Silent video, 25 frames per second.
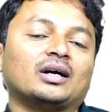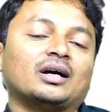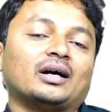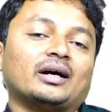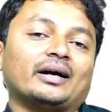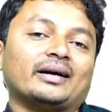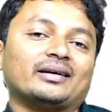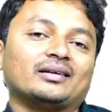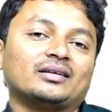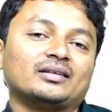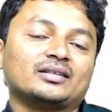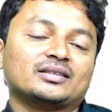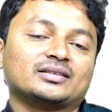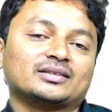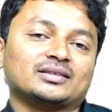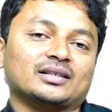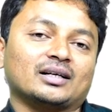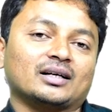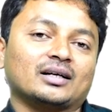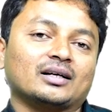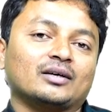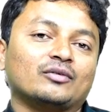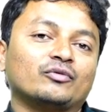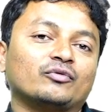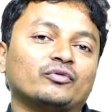and the
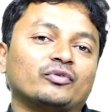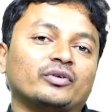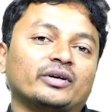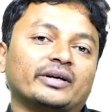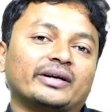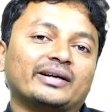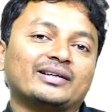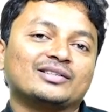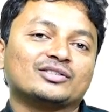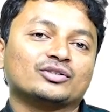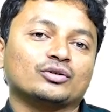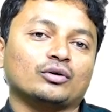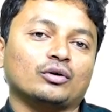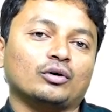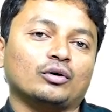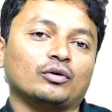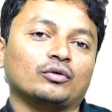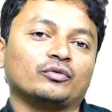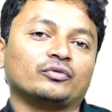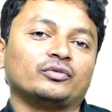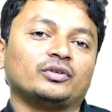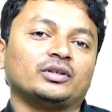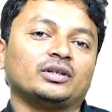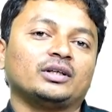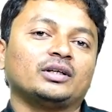circumference
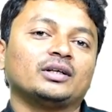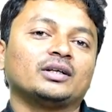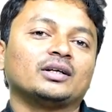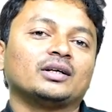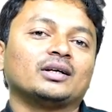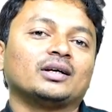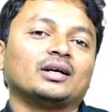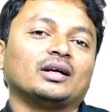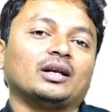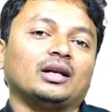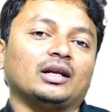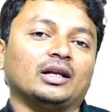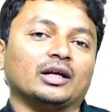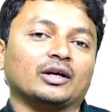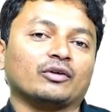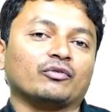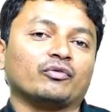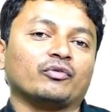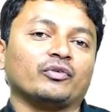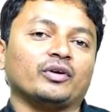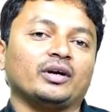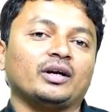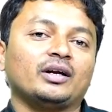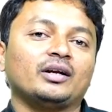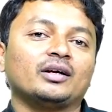of the
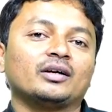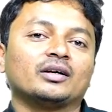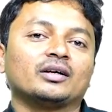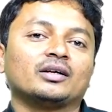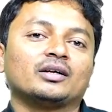liquid